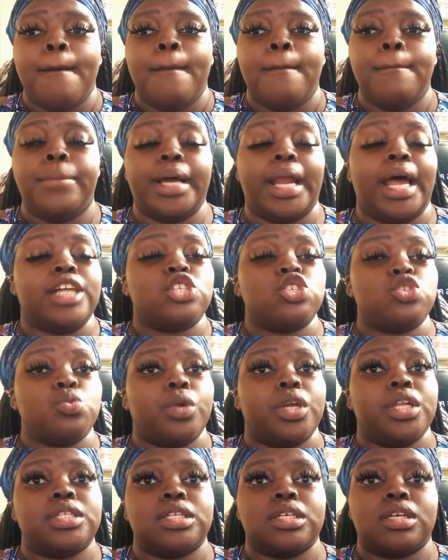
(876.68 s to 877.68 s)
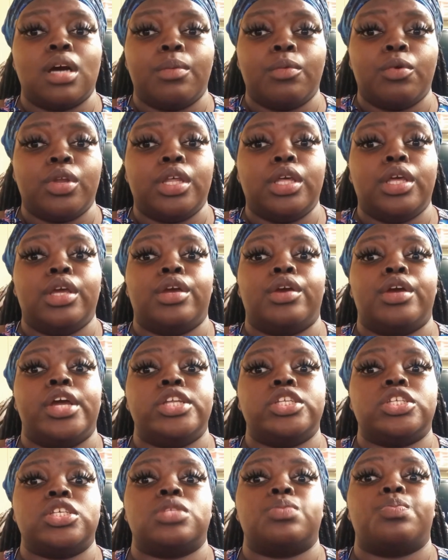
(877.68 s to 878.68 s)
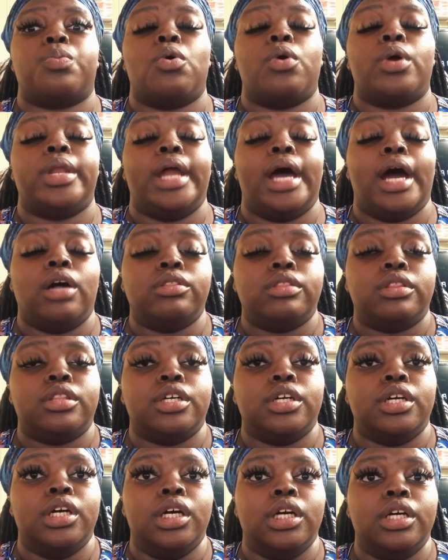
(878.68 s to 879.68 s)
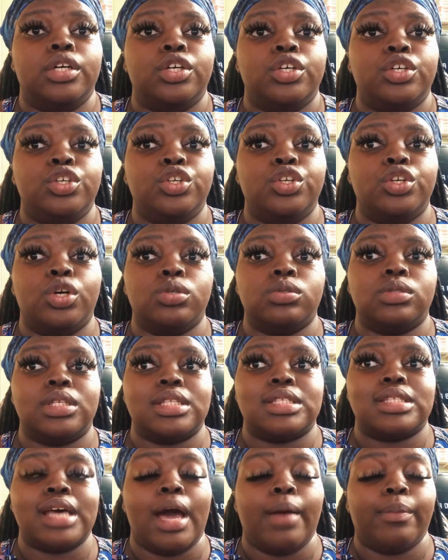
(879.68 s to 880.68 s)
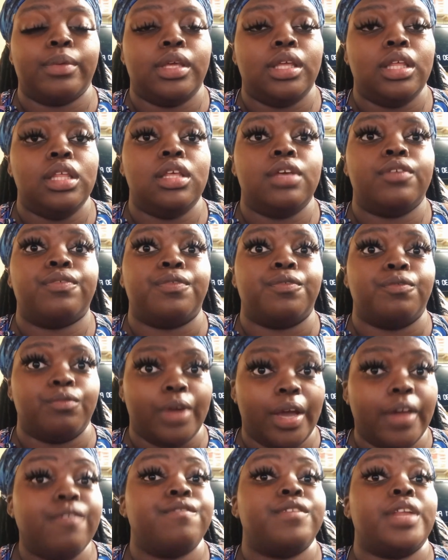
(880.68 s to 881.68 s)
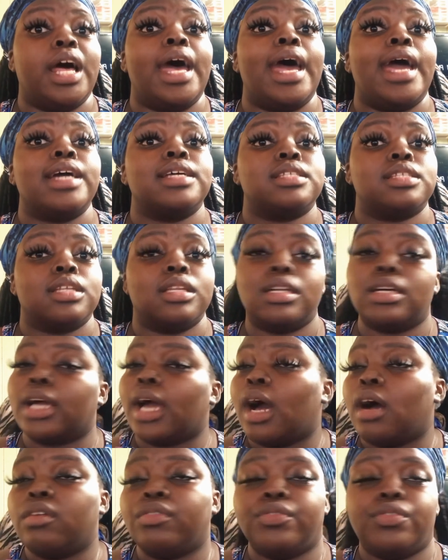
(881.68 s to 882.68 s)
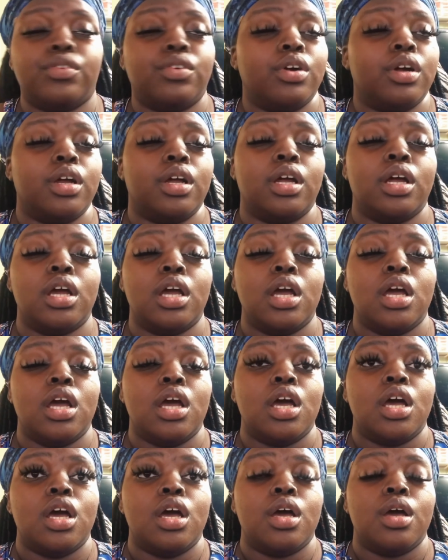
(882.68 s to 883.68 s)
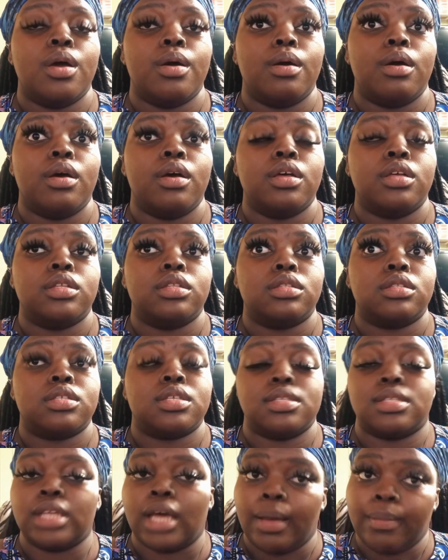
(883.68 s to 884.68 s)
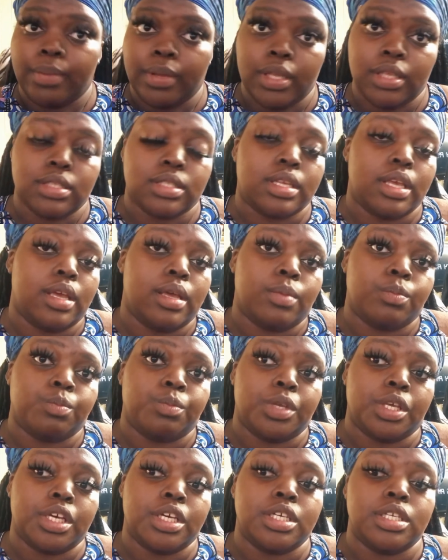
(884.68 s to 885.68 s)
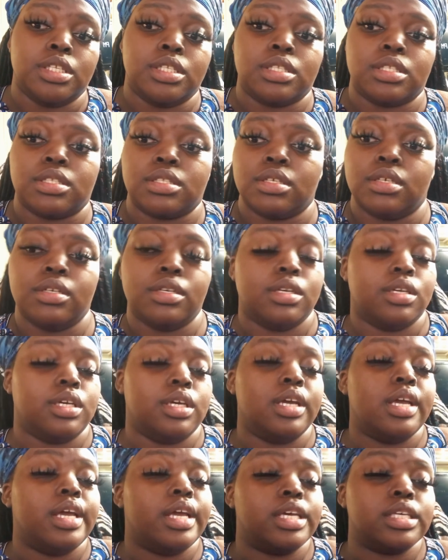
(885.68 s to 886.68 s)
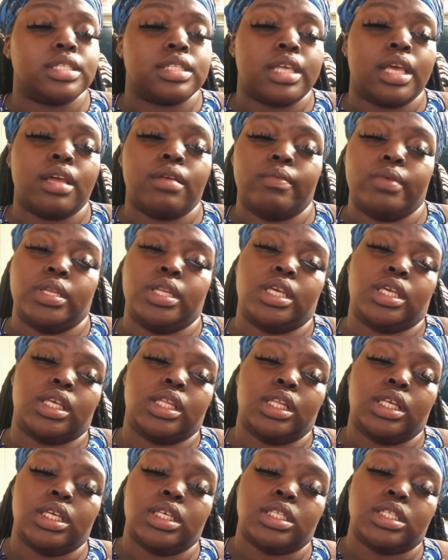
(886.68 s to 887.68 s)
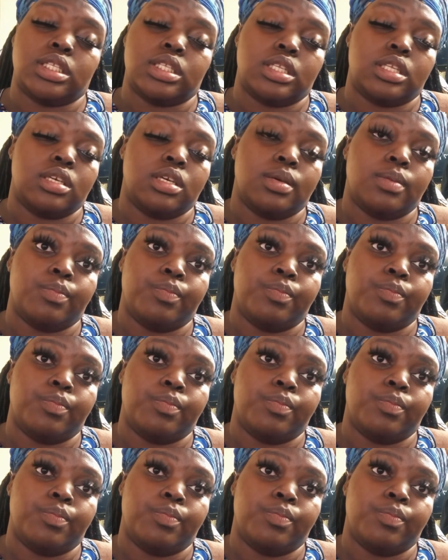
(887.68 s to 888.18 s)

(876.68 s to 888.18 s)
But I just wanted to come on here and just point out the top key red flags to look out for to stop being scammed, because it's getting ridiculous.